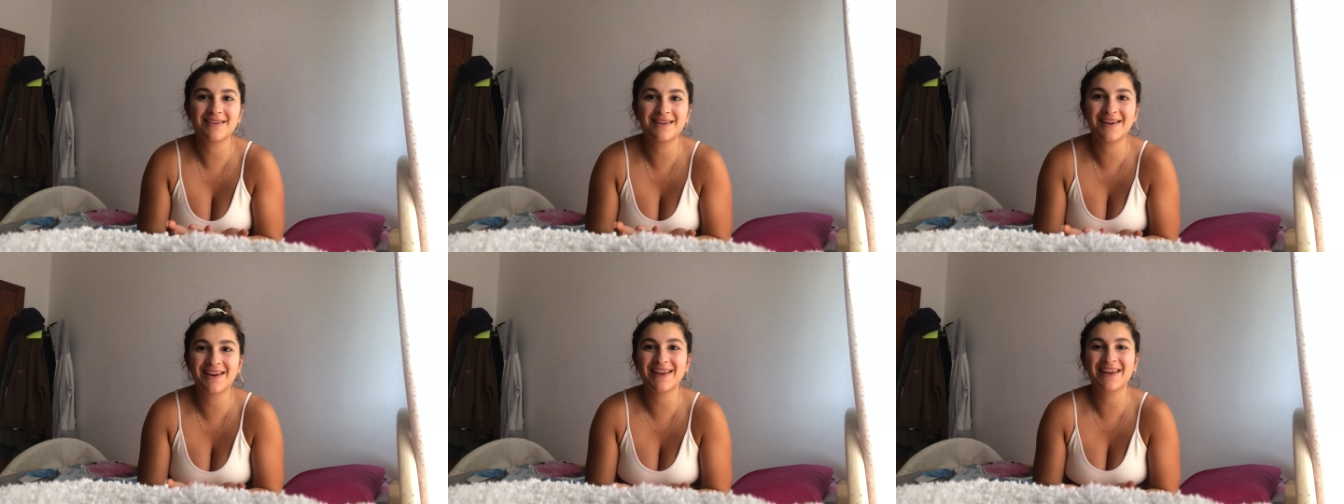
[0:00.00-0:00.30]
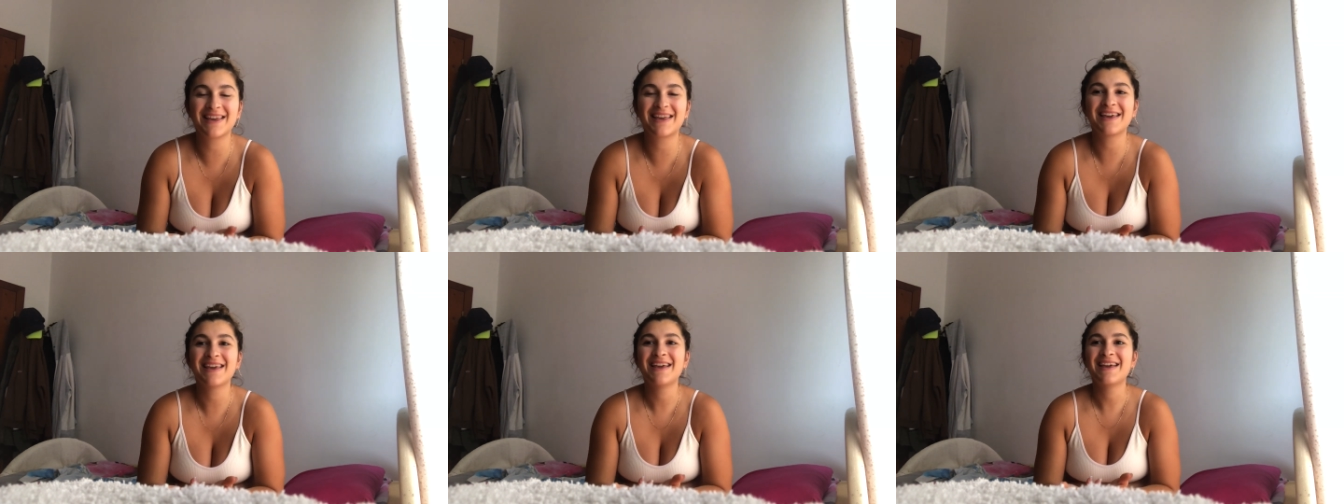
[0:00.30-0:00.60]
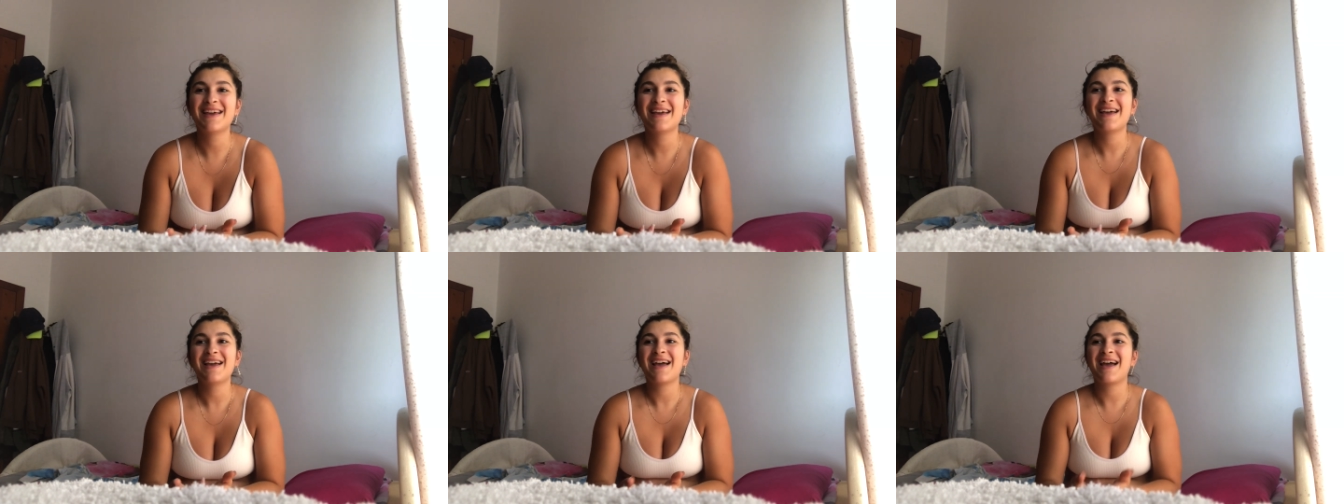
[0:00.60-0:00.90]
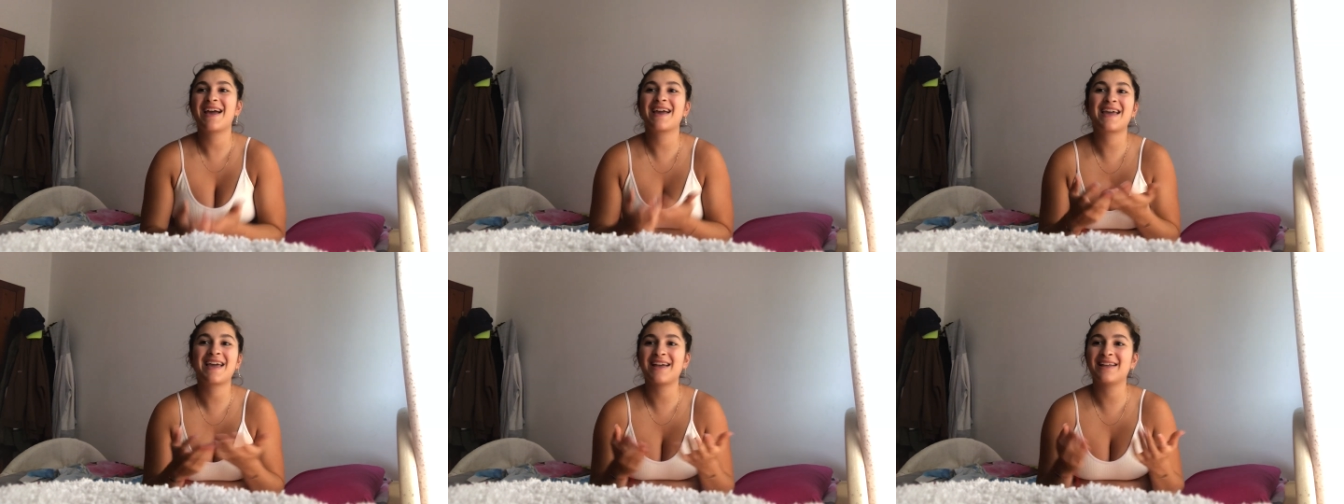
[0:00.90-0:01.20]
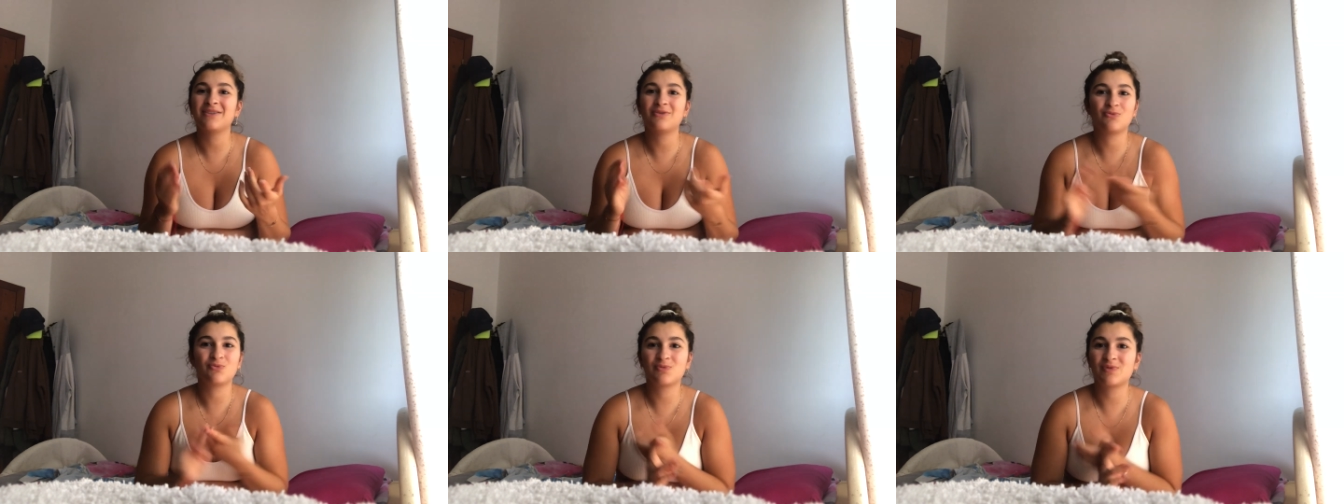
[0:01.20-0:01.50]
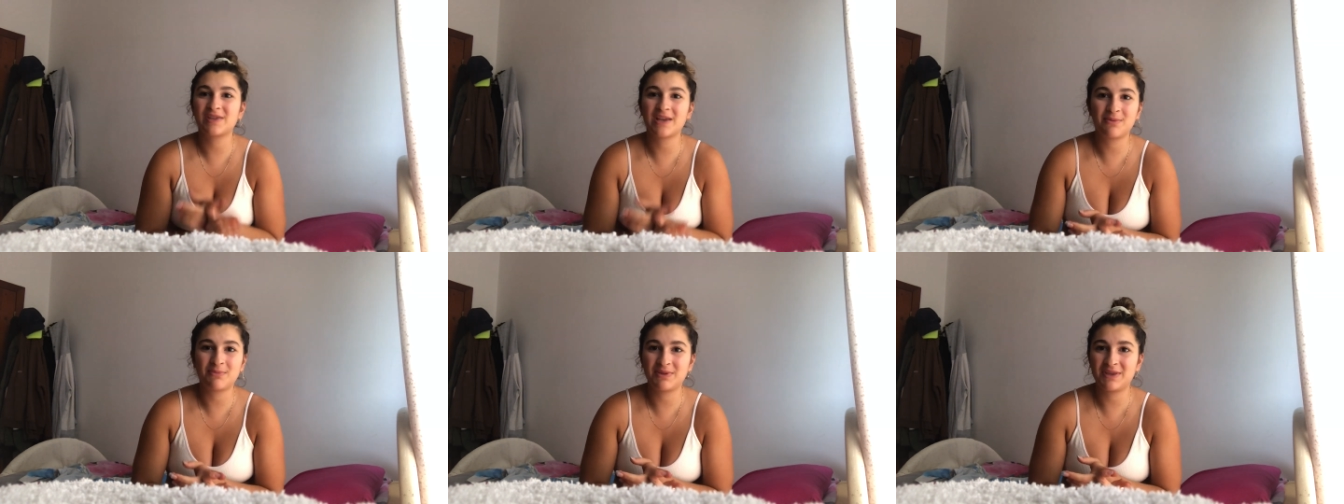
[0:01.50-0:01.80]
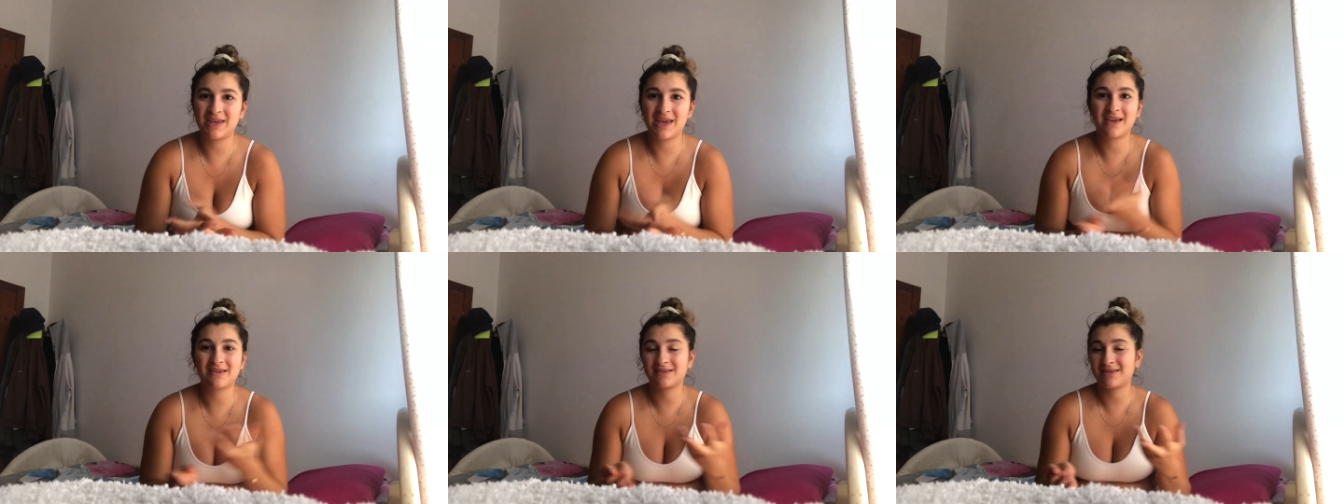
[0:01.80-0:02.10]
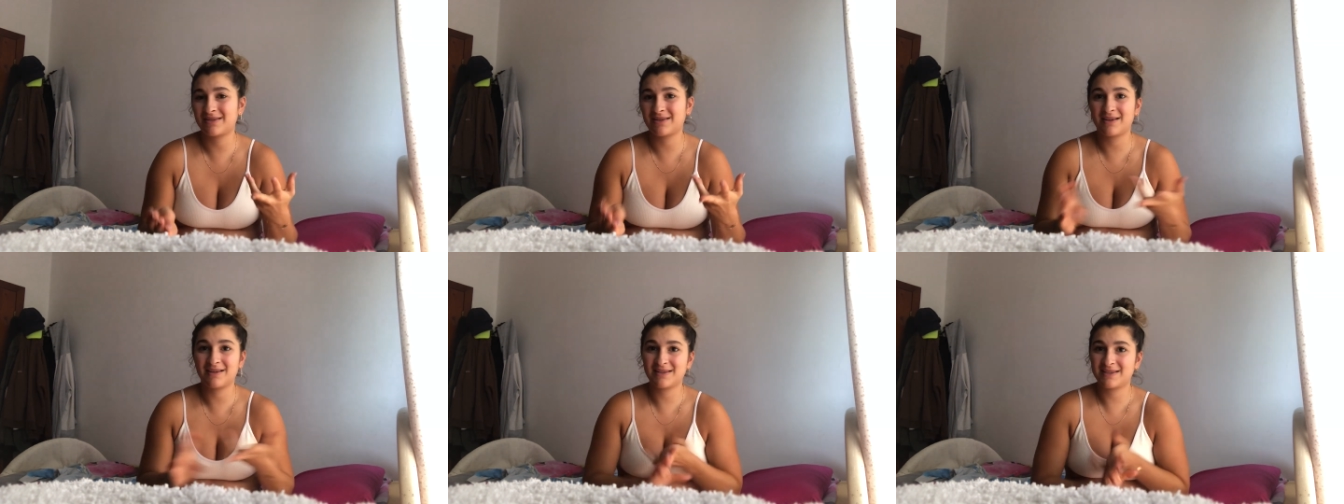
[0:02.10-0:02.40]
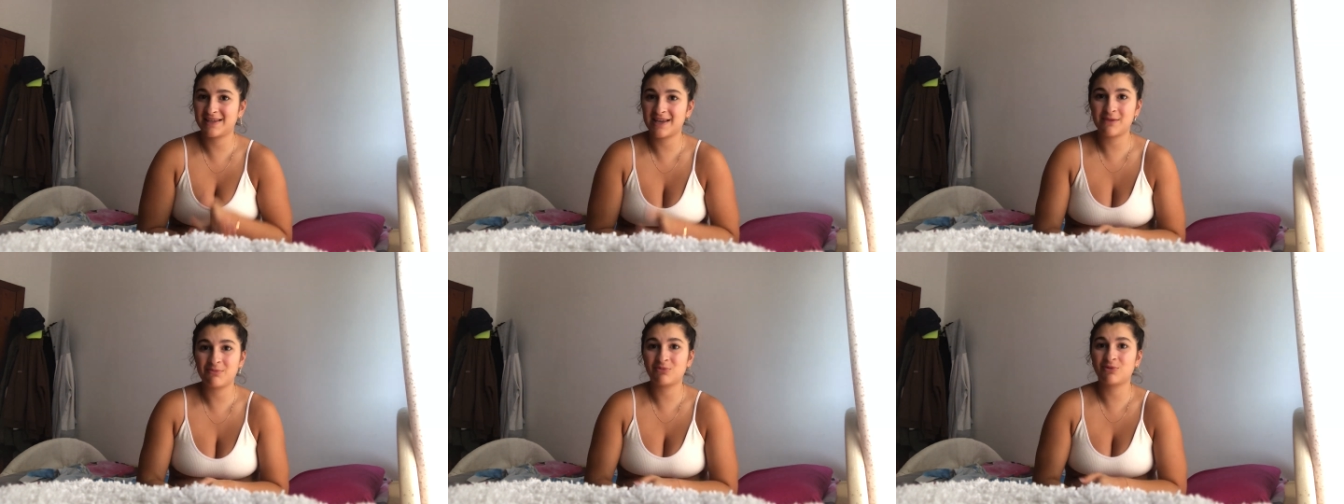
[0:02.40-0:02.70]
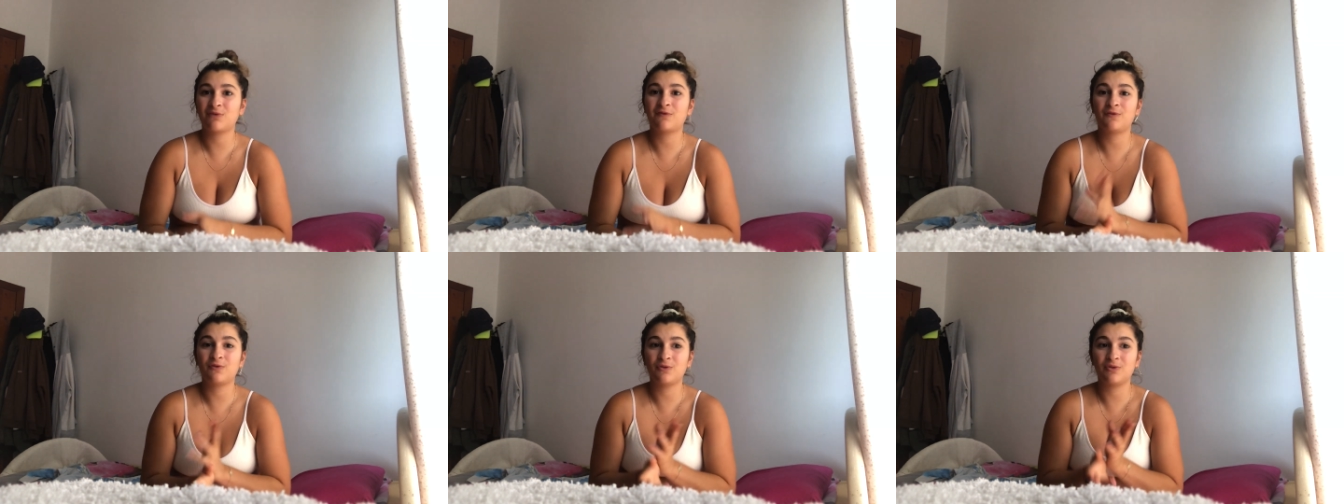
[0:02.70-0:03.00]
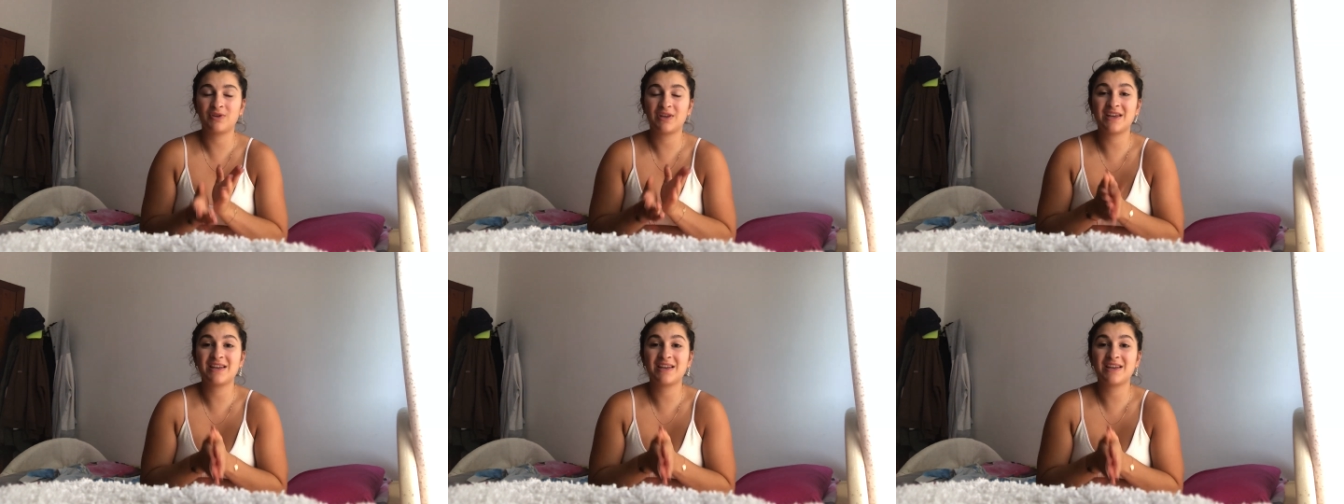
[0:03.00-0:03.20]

Like, again, same with the exercise, same with the food,